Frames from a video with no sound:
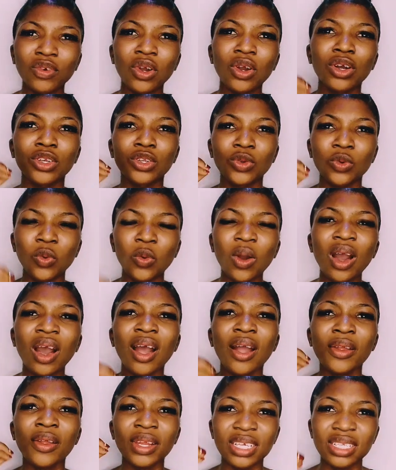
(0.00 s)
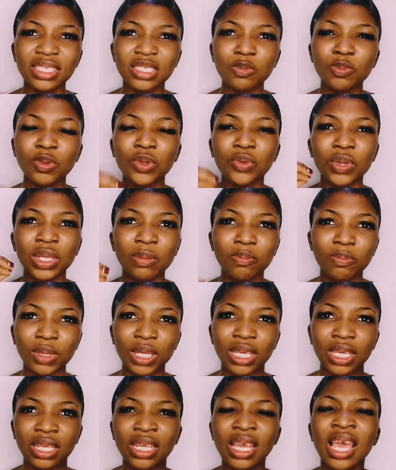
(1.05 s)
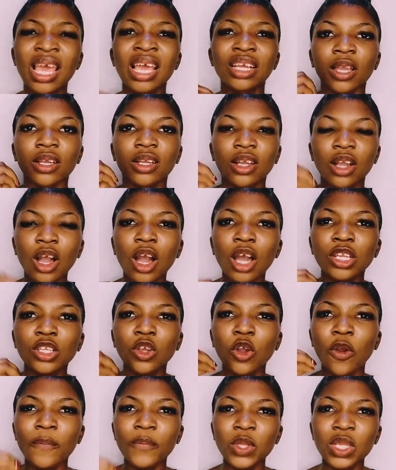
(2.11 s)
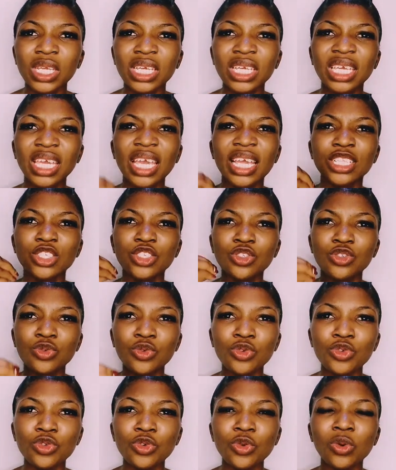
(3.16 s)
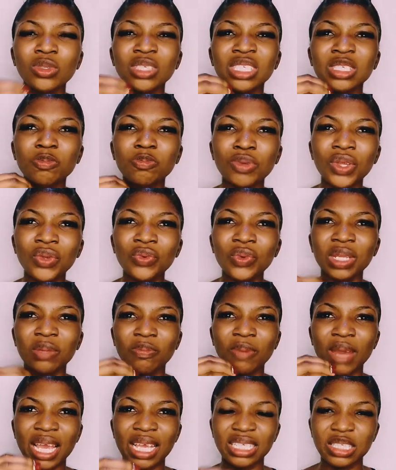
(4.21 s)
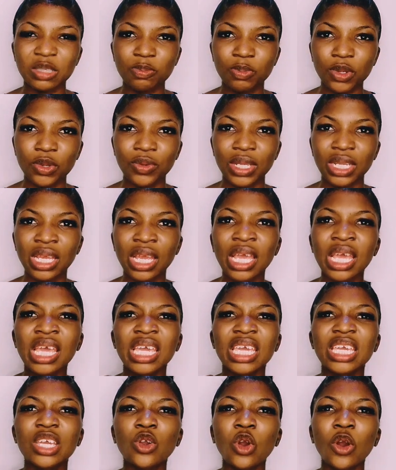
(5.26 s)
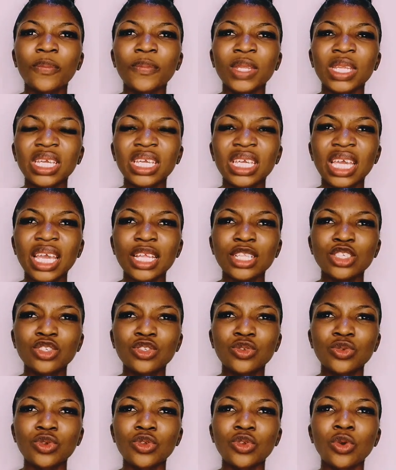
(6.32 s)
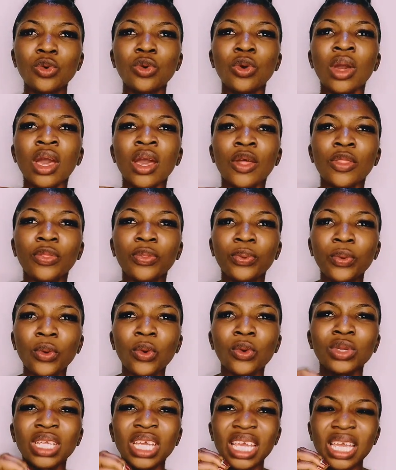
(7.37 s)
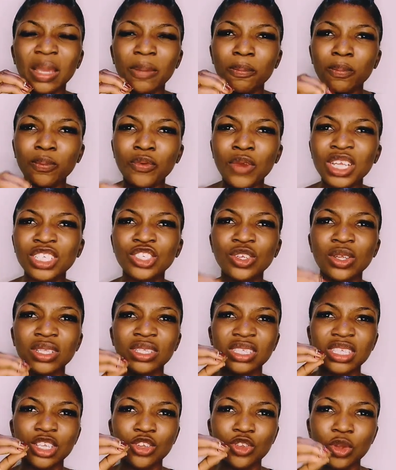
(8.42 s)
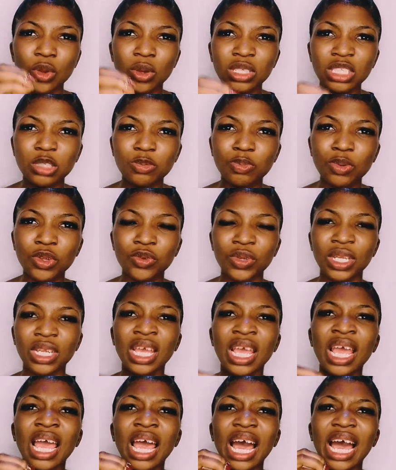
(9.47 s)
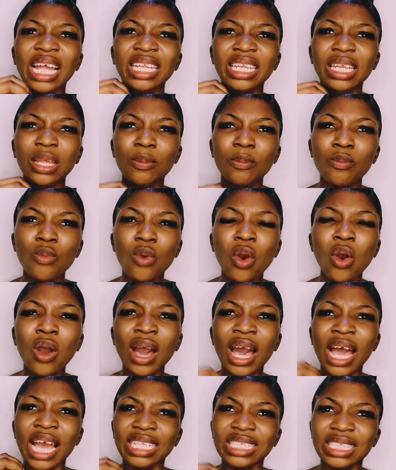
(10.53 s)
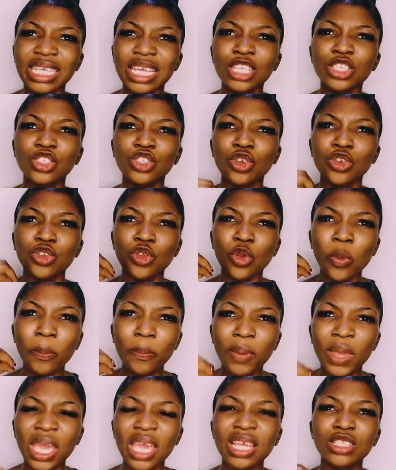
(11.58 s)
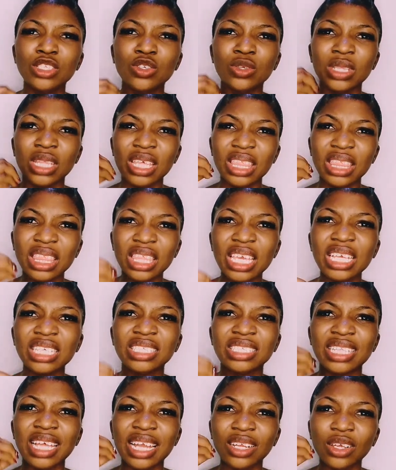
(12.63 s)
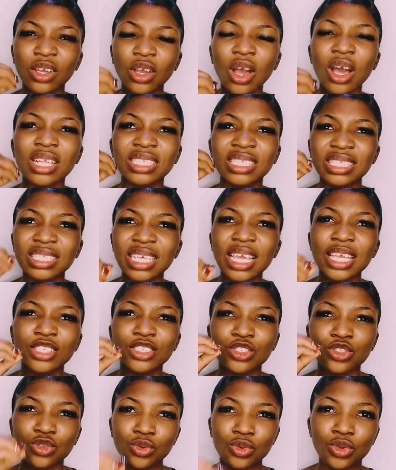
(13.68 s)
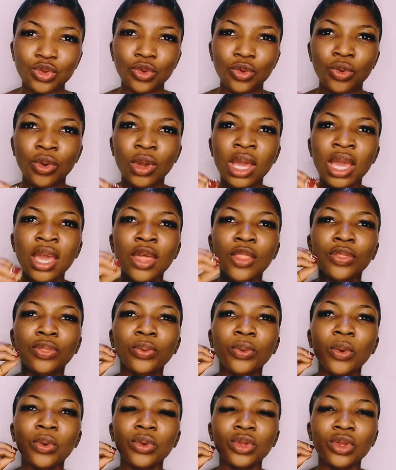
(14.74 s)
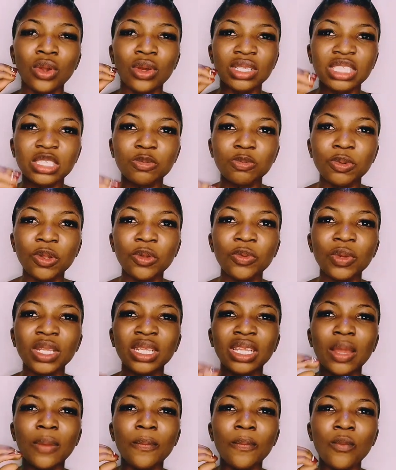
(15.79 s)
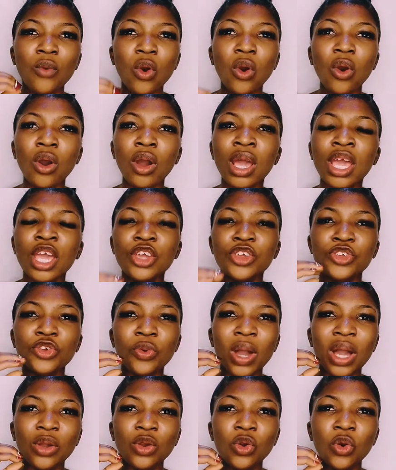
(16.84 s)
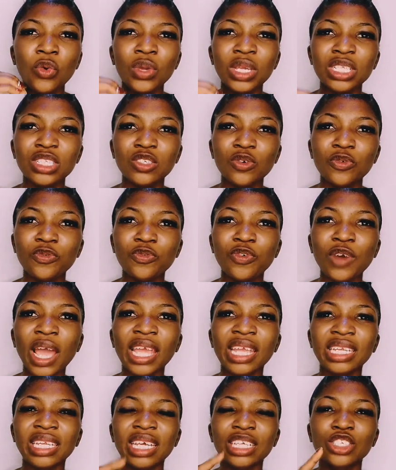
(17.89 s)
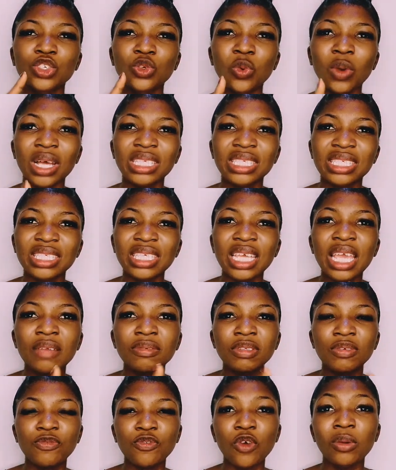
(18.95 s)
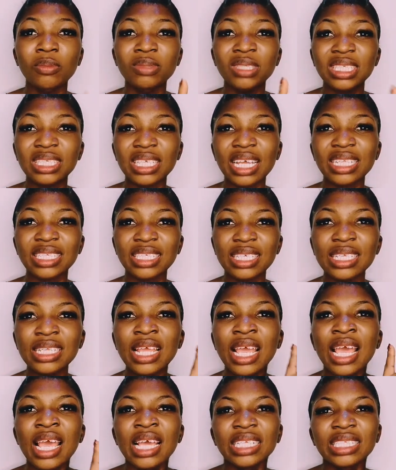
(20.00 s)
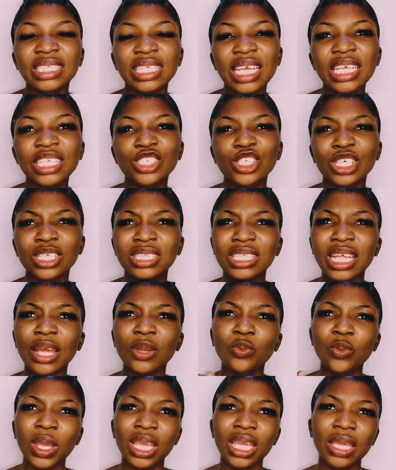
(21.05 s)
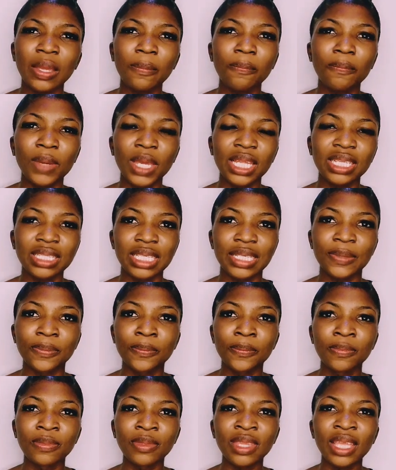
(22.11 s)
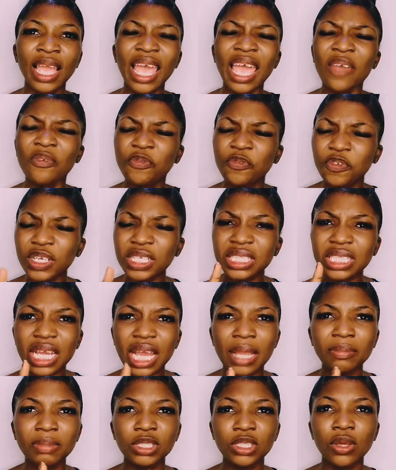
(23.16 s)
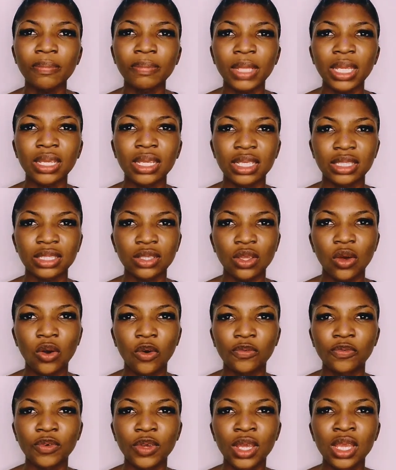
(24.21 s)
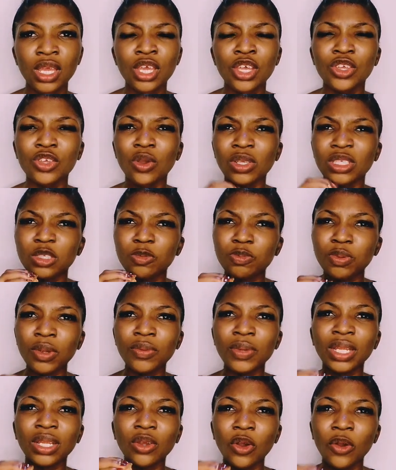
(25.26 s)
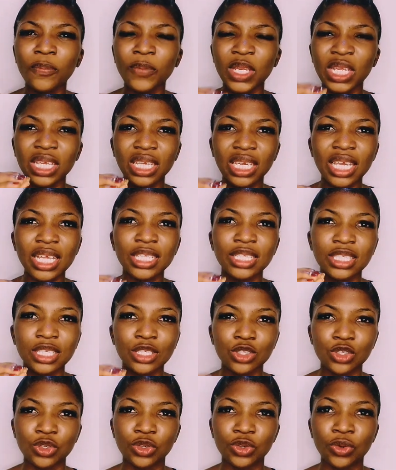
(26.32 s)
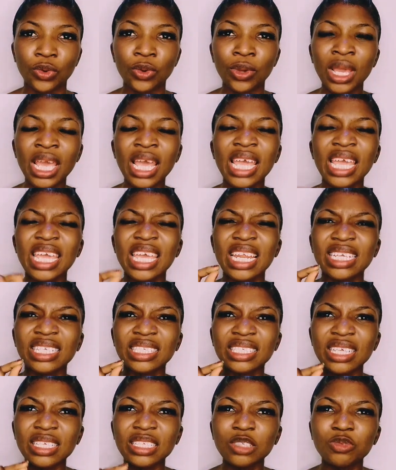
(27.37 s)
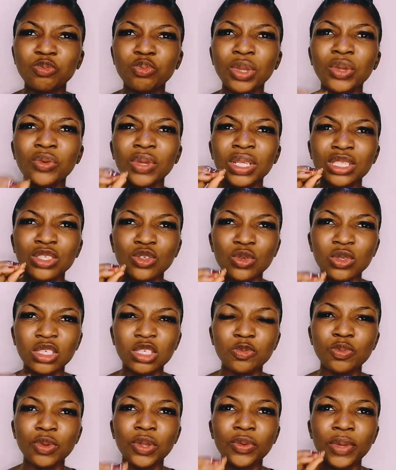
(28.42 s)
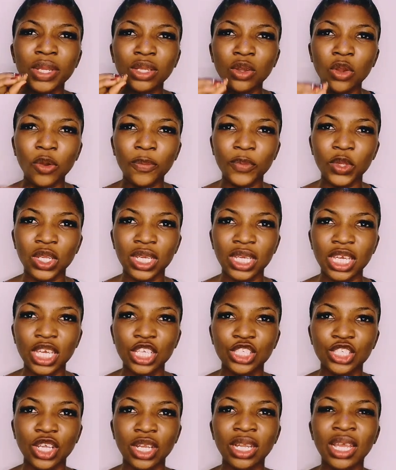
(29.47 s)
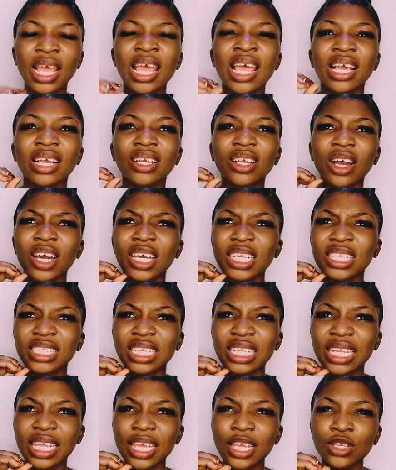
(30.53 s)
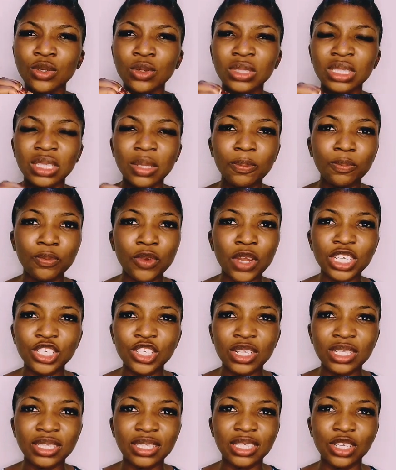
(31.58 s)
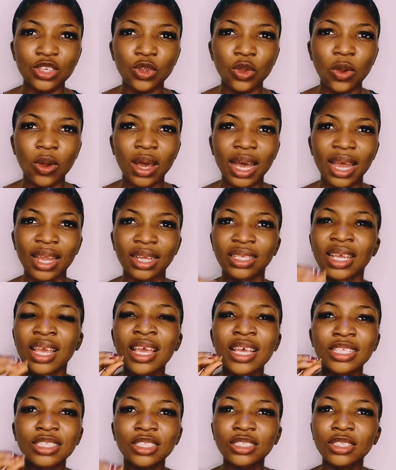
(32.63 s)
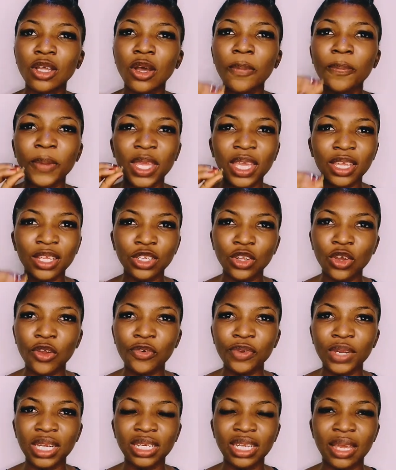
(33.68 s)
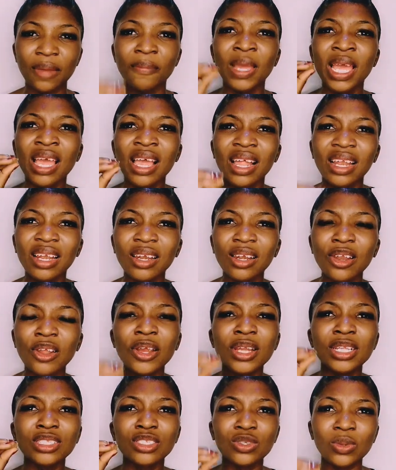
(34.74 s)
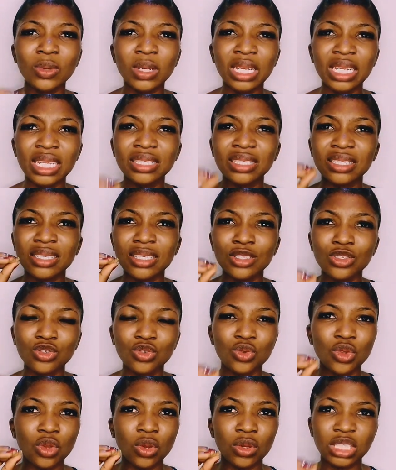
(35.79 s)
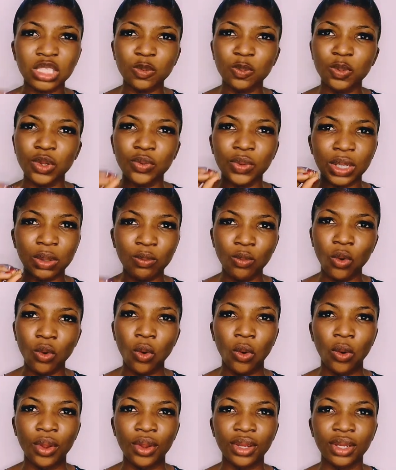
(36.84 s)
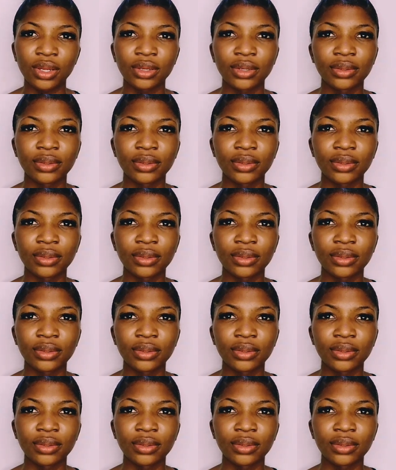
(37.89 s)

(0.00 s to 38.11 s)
God. You are a spirit being. God communicates to you spirit by spirit. He communicates to you through the impressions in your spirit. And the more attention you pay to the things that God says to you through your spirit, the more you are going to find that you are saved from certain dangers that were impending. Every time something is off, your spirit communicates it to you. It is a spirit-to-spirit communication. God is laying those impressions in your heart. Stop ignoring them. Learn to listen to your spirit more.